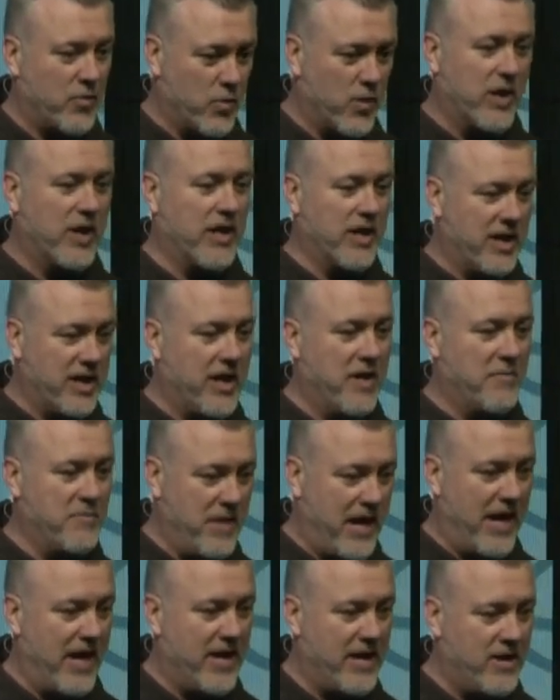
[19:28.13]
we're gonna get
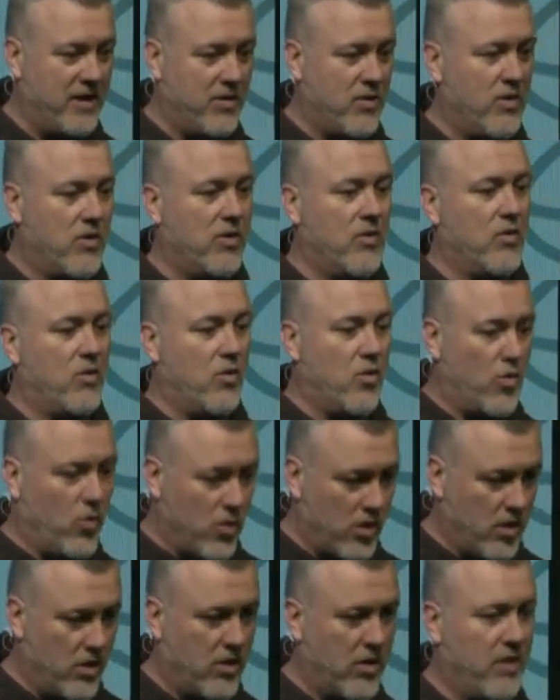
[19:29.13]
mad
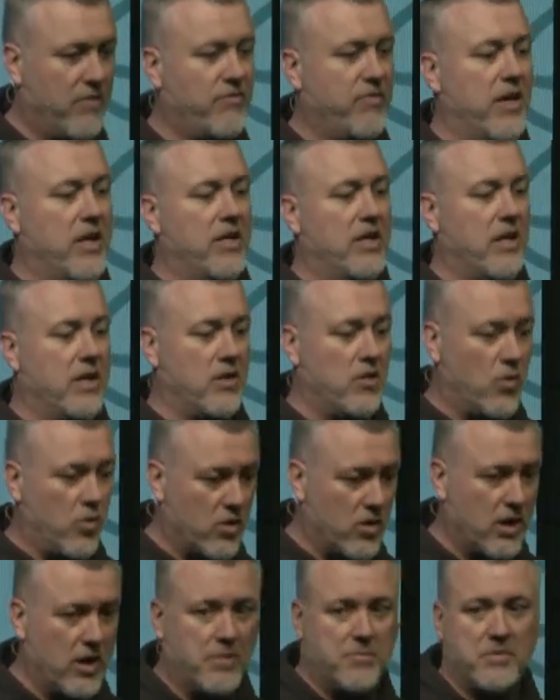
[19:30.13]
or offended
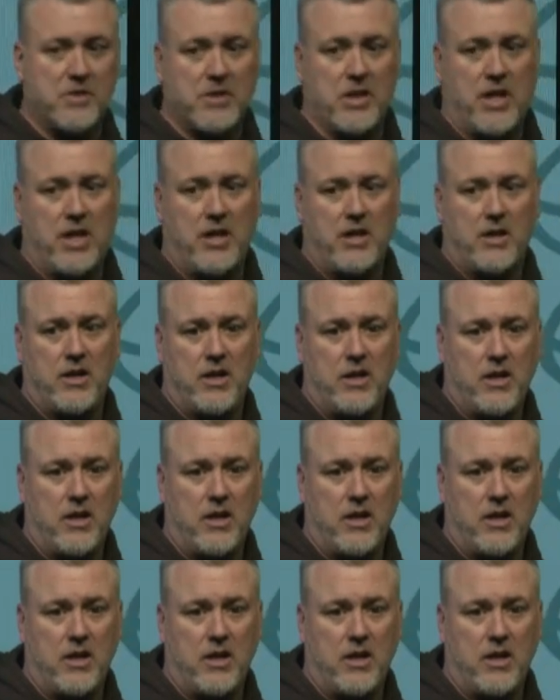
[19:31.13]
or upset.